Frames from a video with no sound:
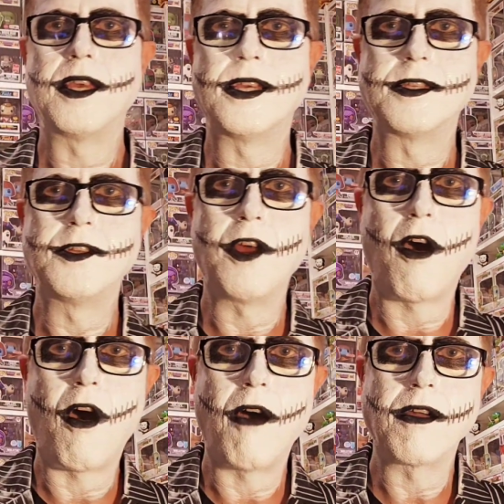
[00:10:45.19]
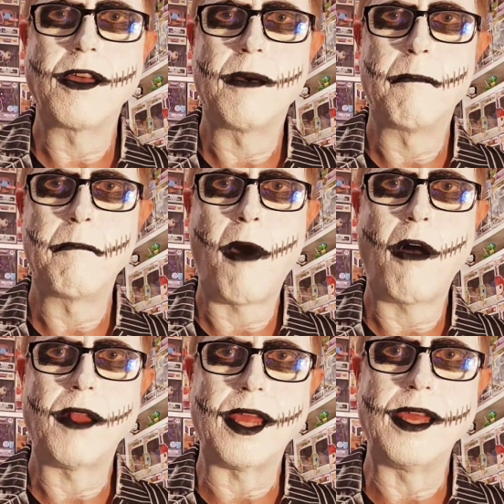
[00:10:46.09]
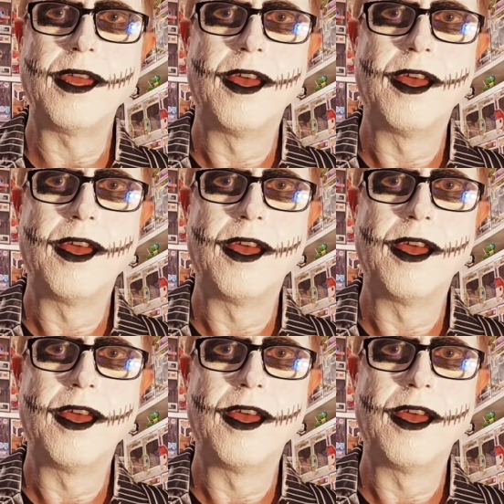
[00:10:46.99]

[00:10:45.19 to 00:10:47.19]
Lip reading: his dog, Molly,